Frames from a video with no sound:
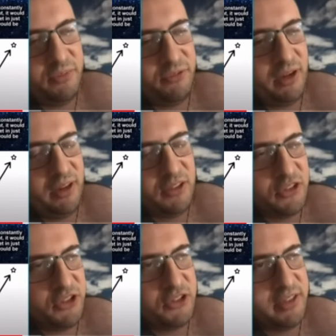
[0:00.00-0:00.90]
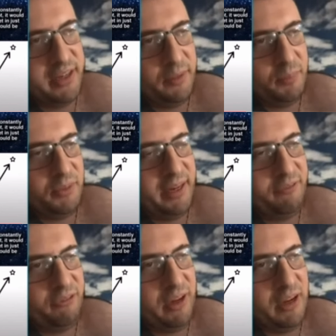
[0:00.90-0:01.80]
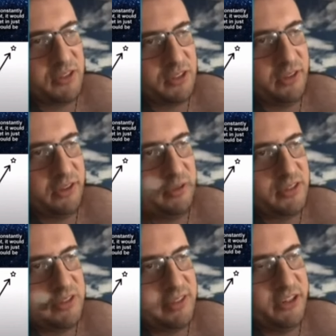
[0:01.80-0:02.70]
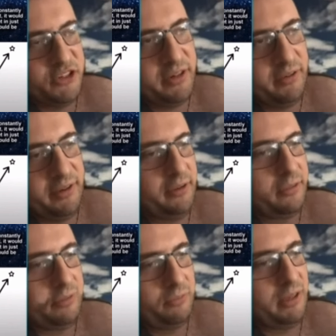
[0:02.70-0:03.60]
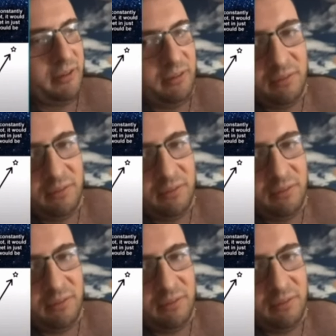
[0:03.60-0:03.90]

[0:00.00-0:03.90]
for us to just say the plane flies over a stationary Earth, right?